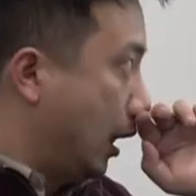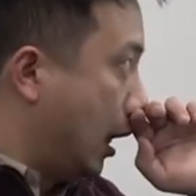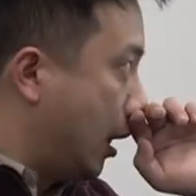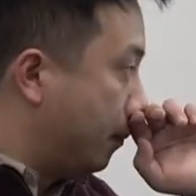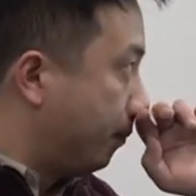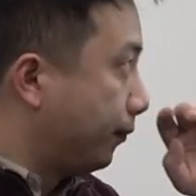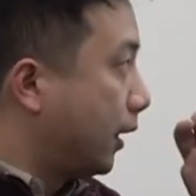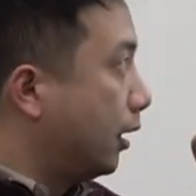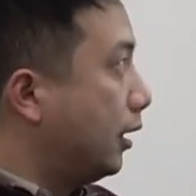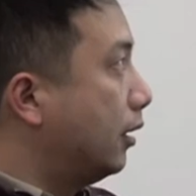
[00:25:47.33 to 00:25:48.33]
um,
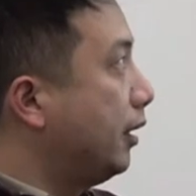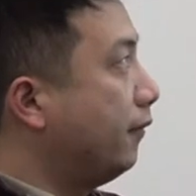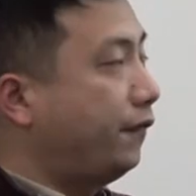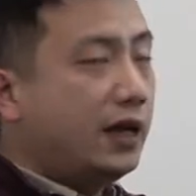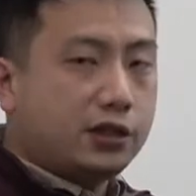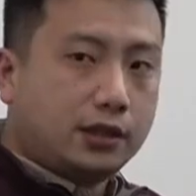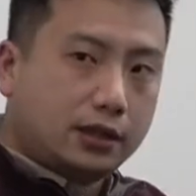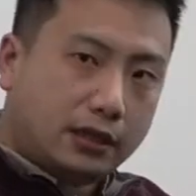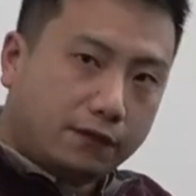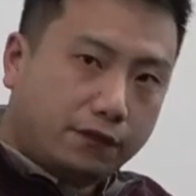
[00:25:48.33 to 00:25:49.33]
you know, infection.
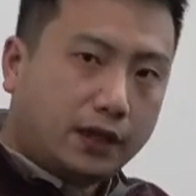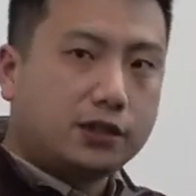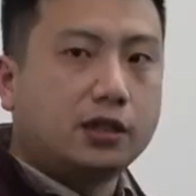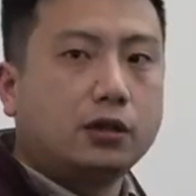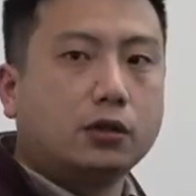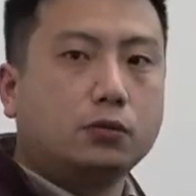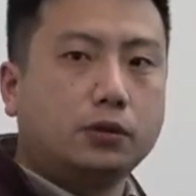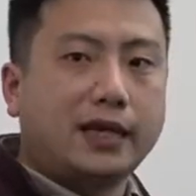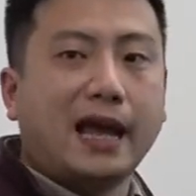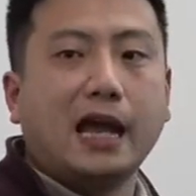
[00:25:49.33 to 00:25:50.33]
The infection
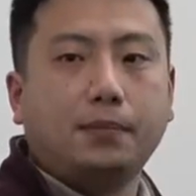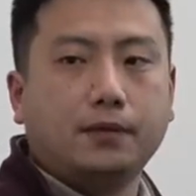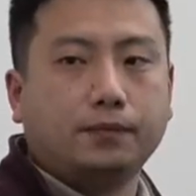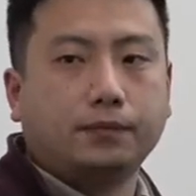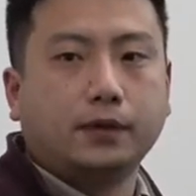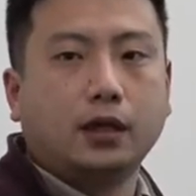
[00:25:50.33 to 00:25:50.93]
would happen